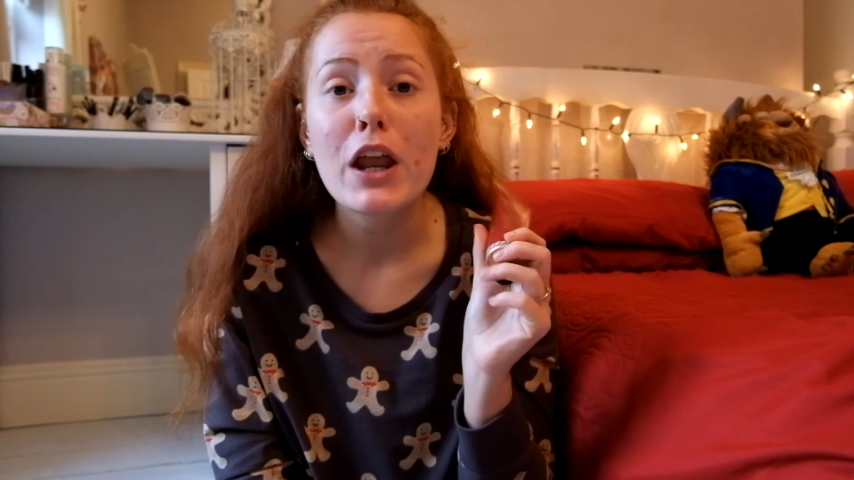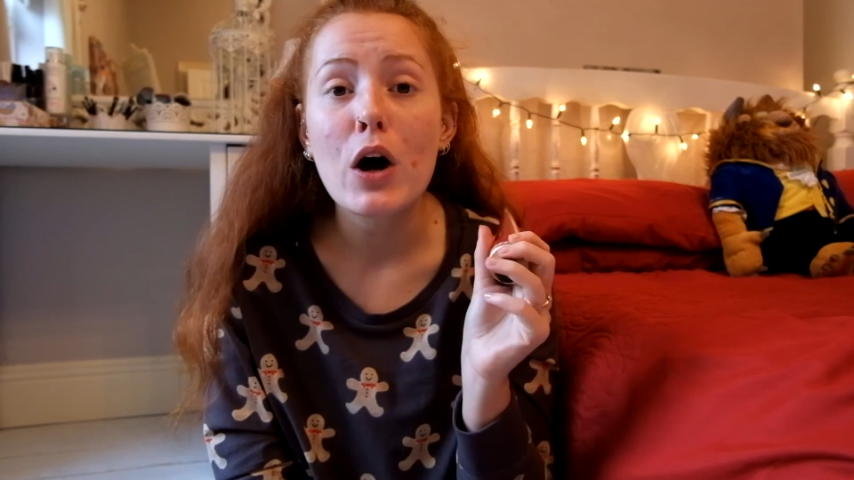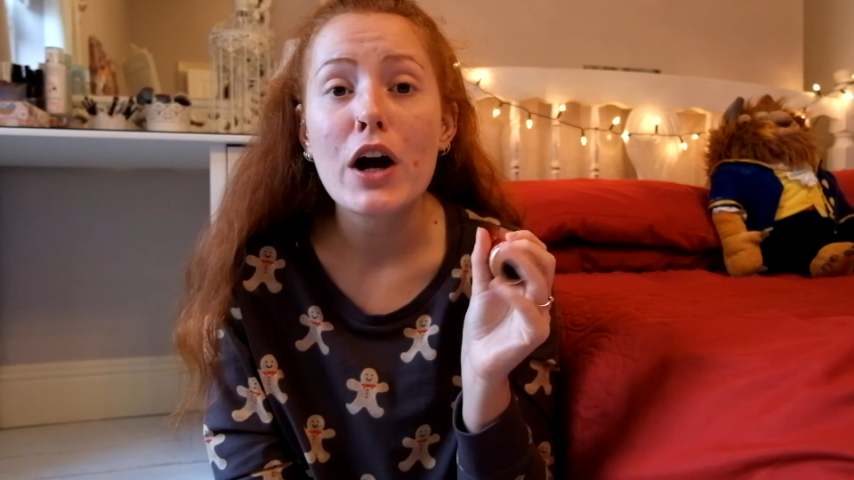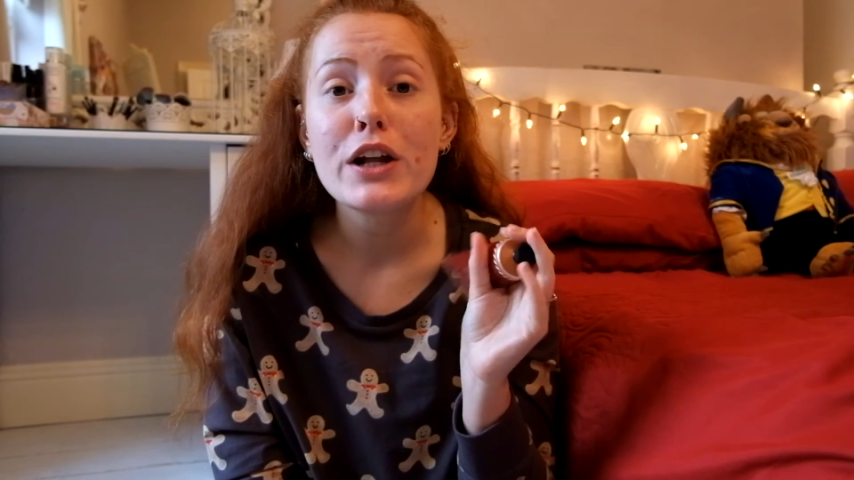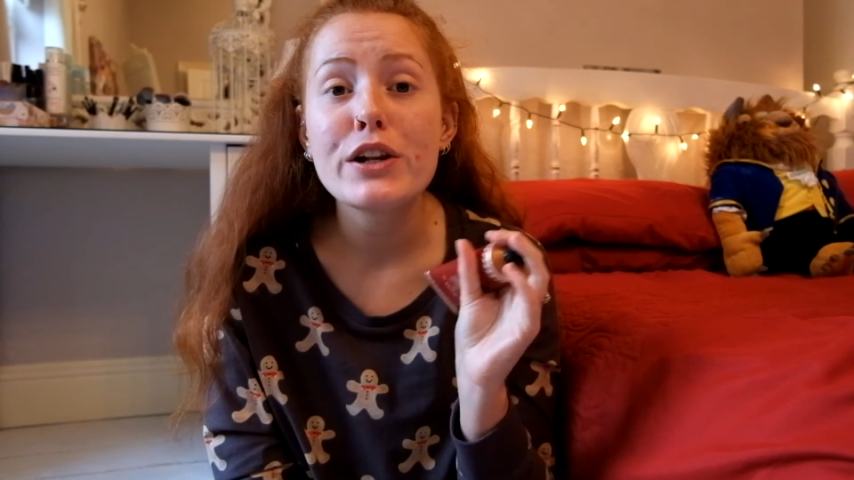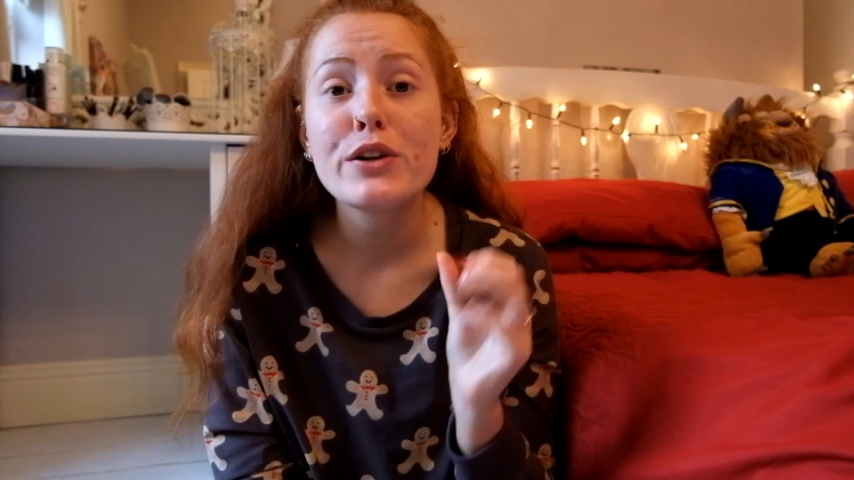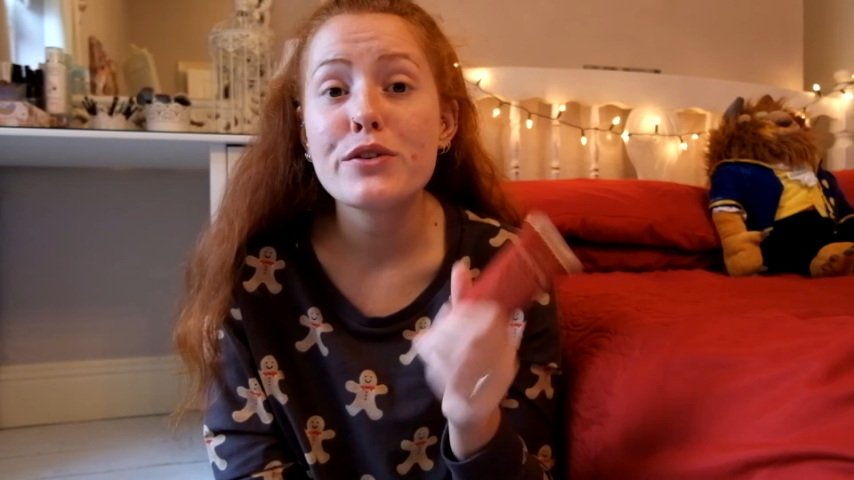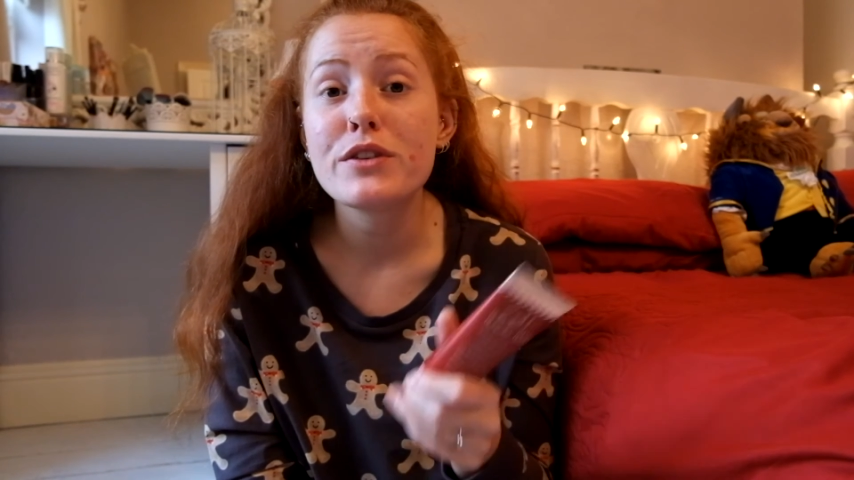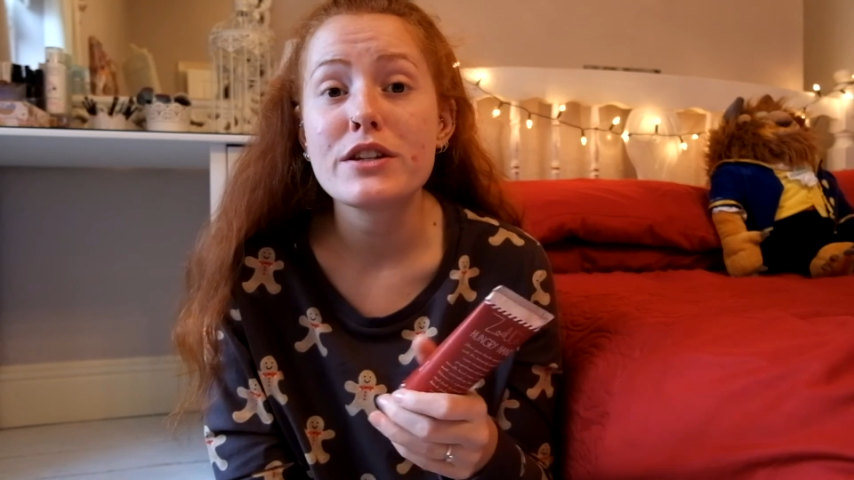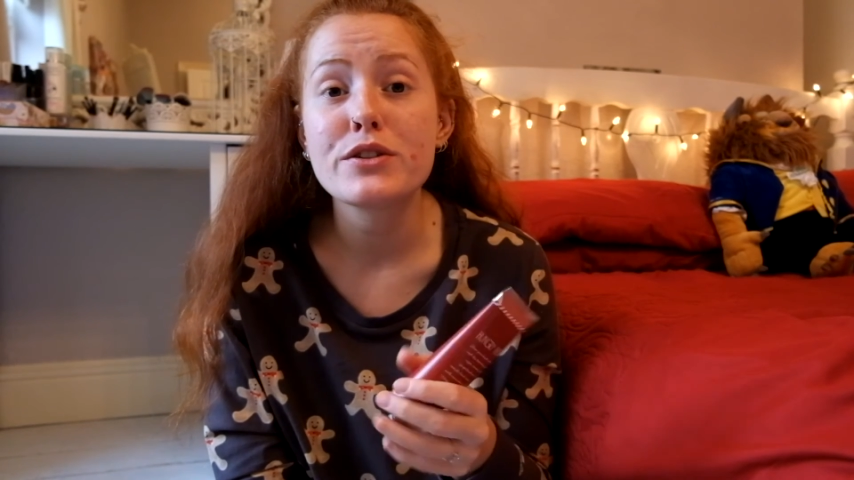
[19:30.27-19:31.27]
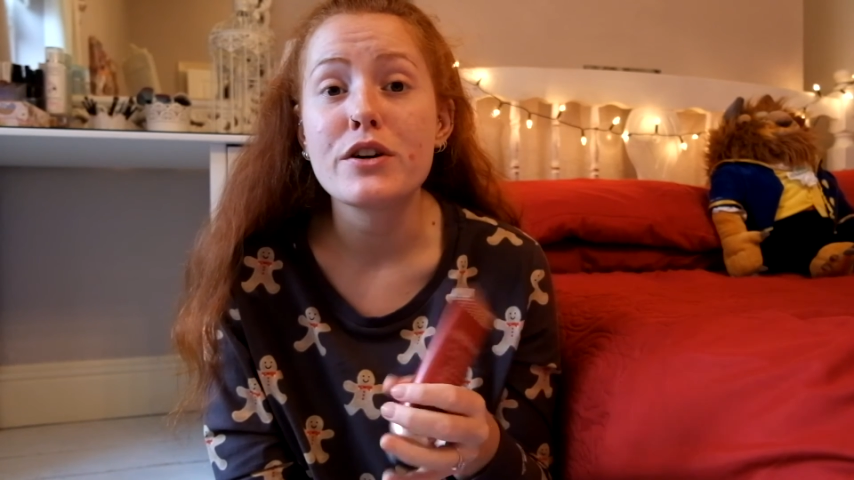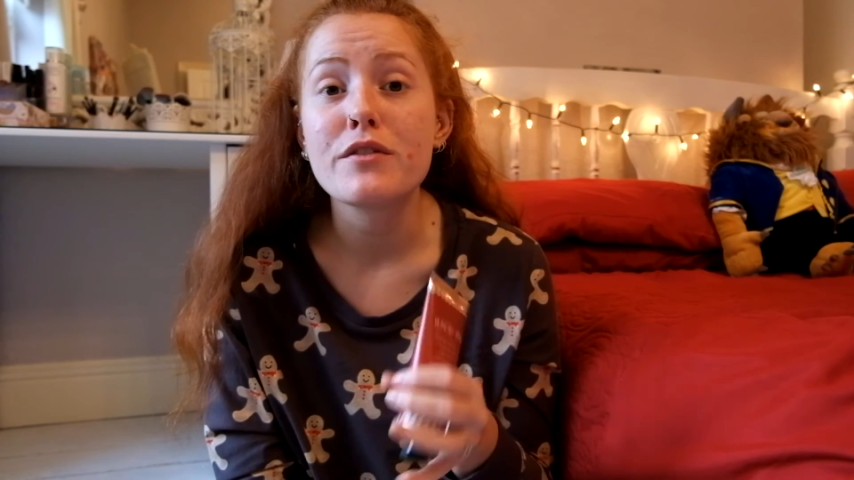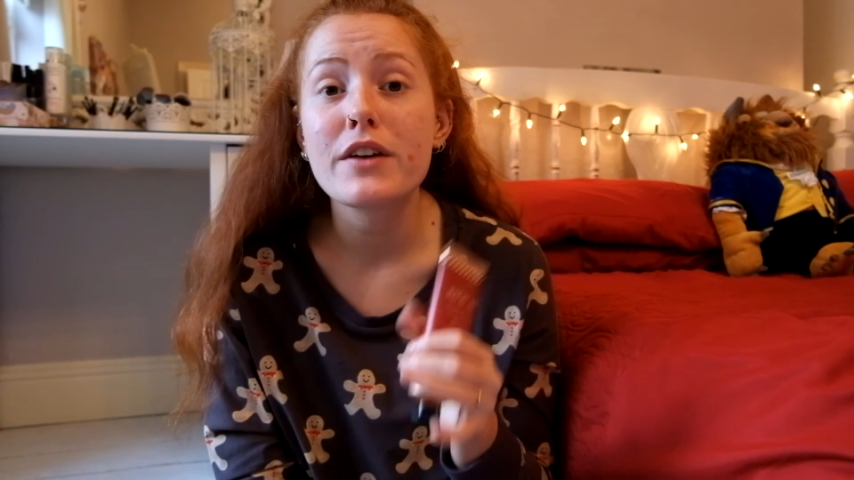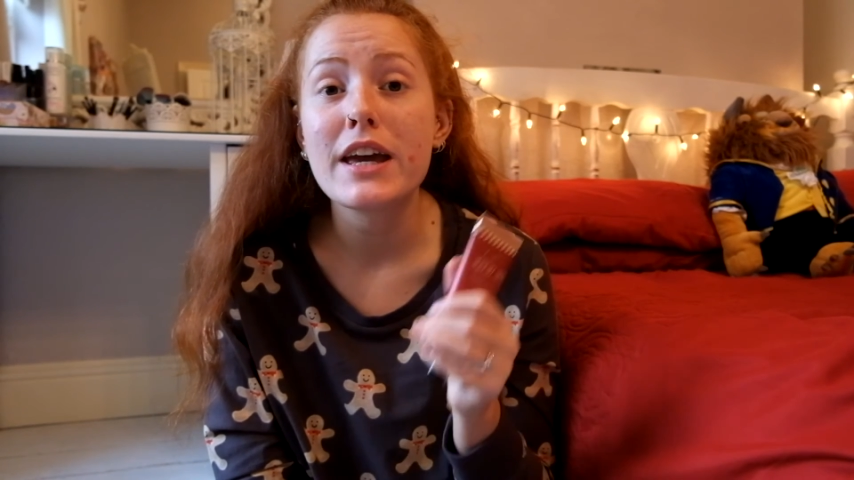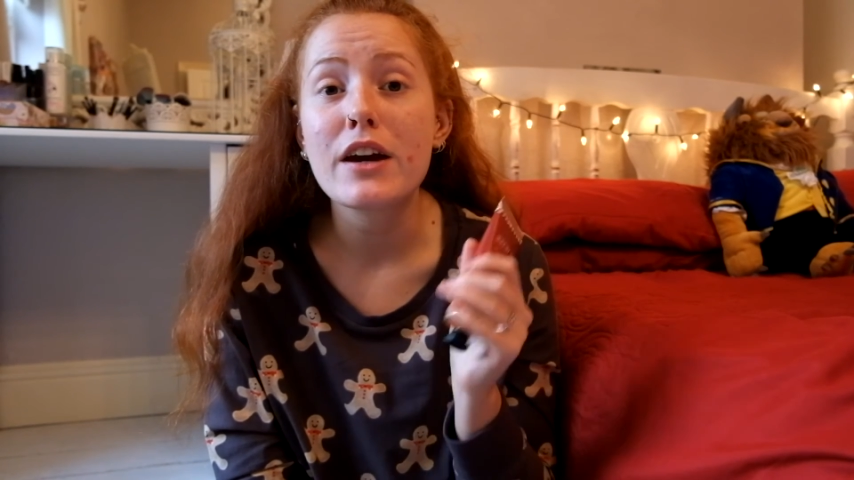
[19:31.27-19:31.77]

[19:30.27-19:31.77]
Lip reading: and I love this stuff.